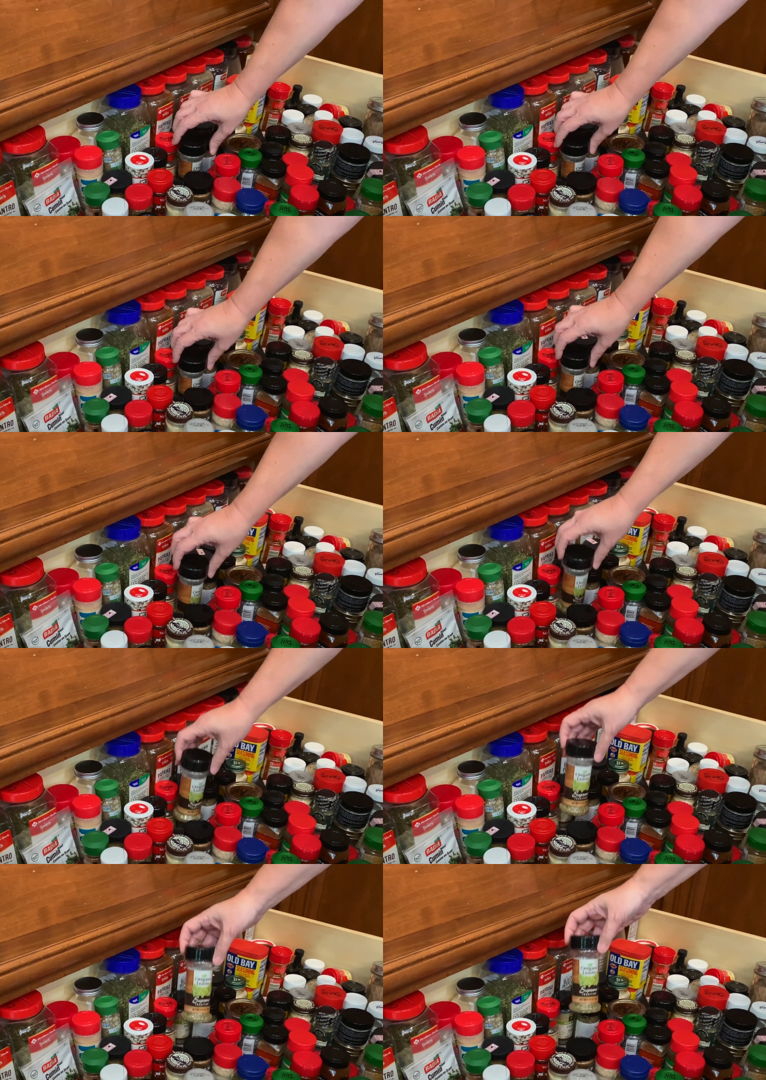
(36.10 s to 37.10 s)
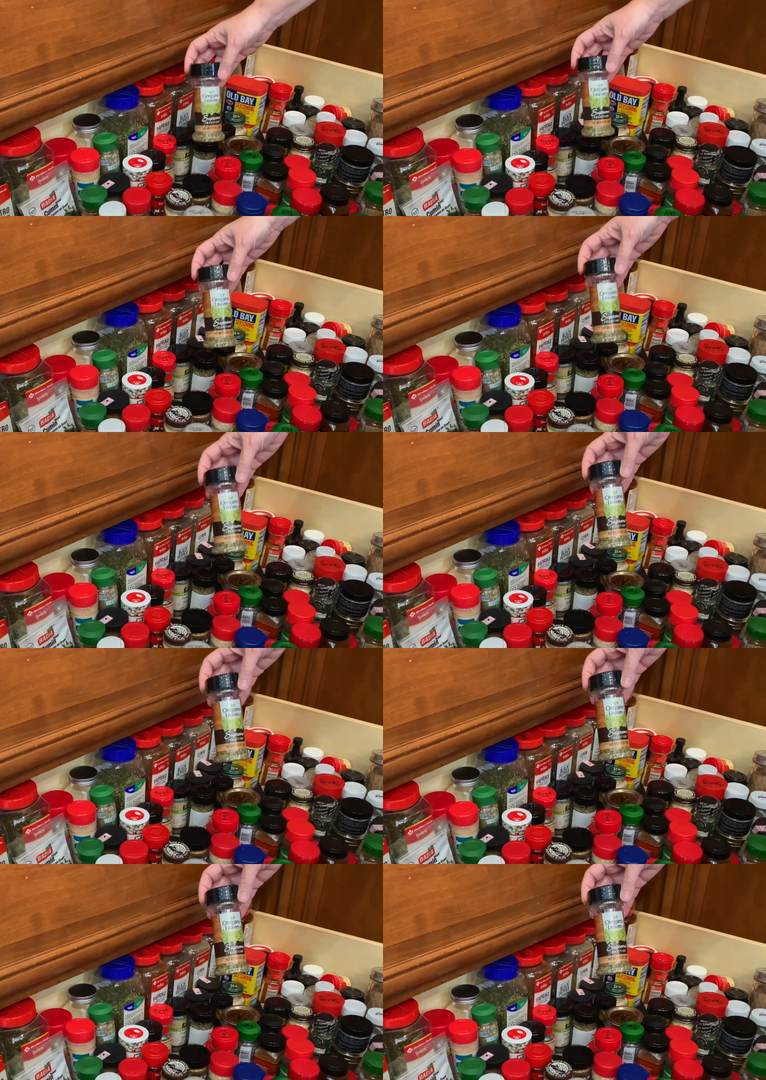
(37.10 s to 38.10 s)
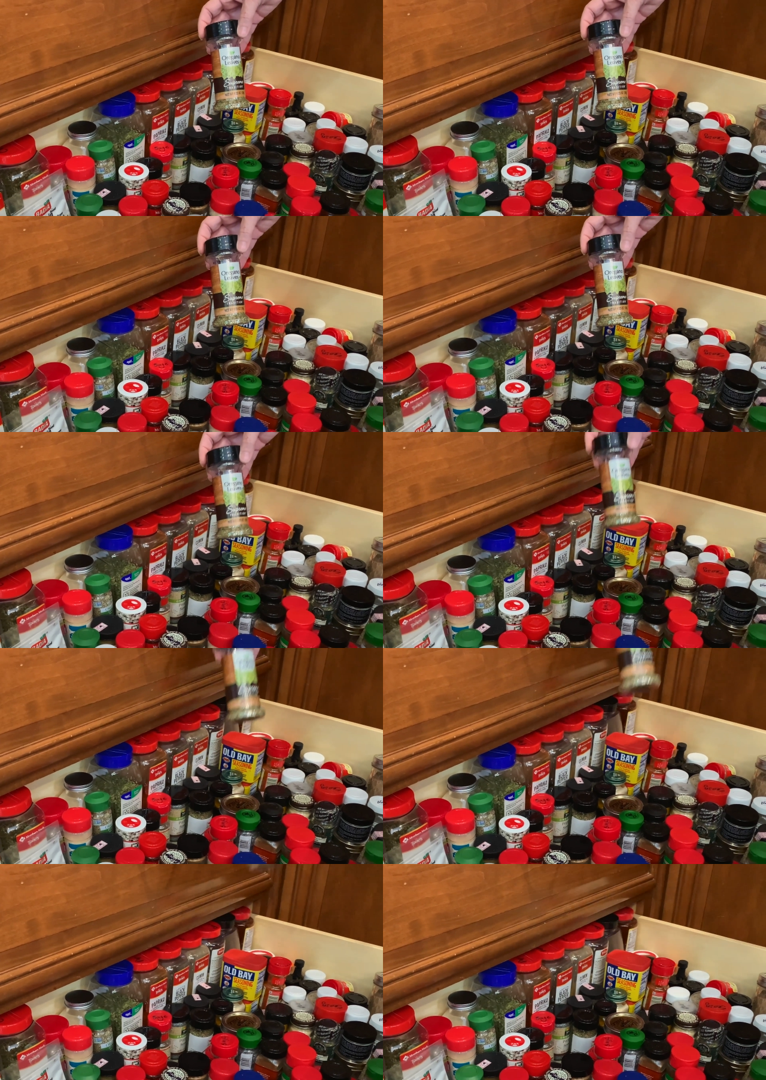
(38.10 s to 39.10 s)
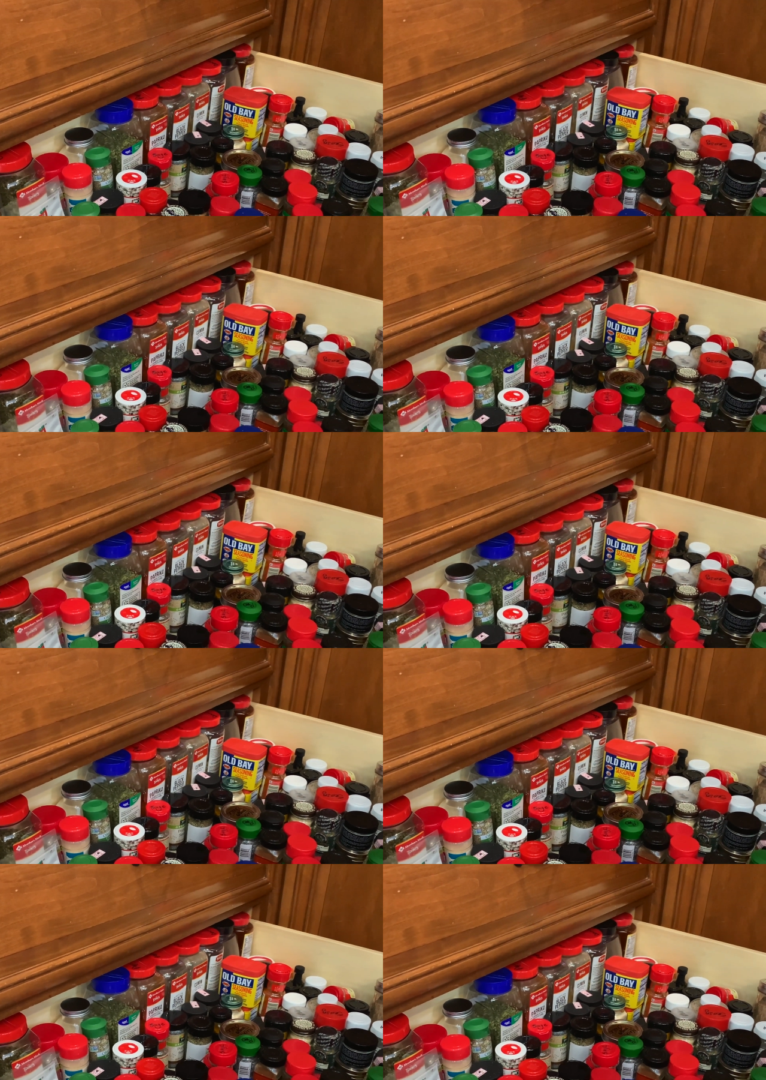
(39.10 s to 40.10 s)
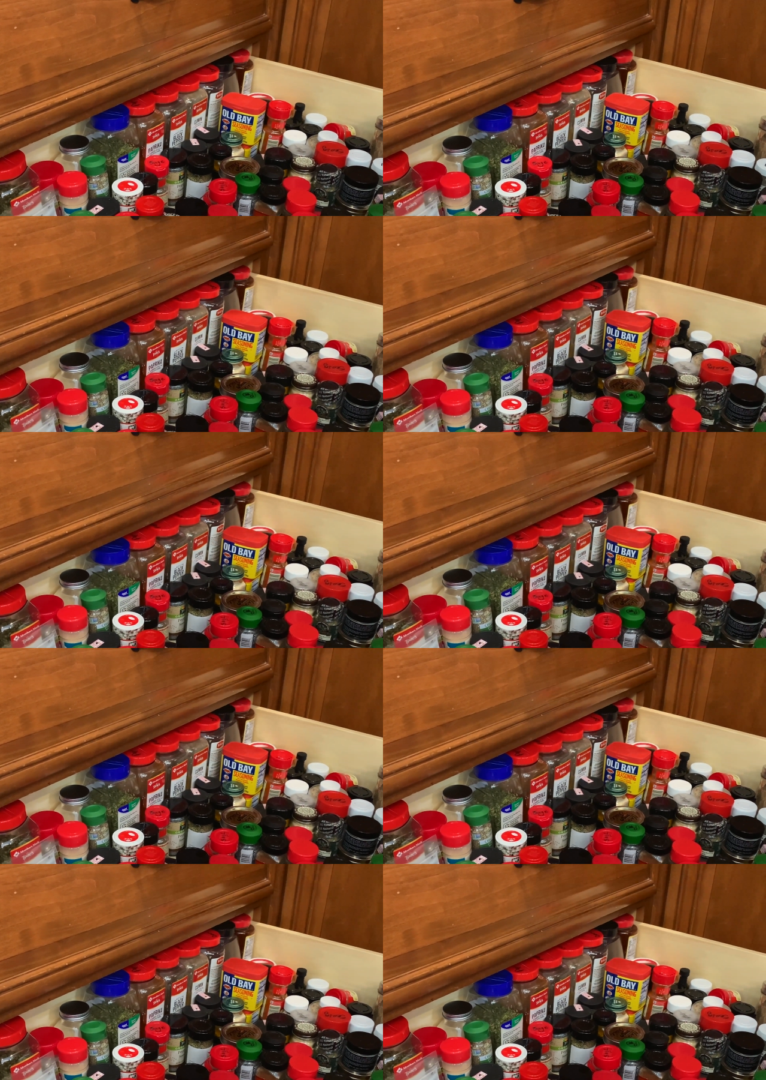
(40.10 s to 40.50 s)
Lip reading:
No face is visible, so there are no lips to read.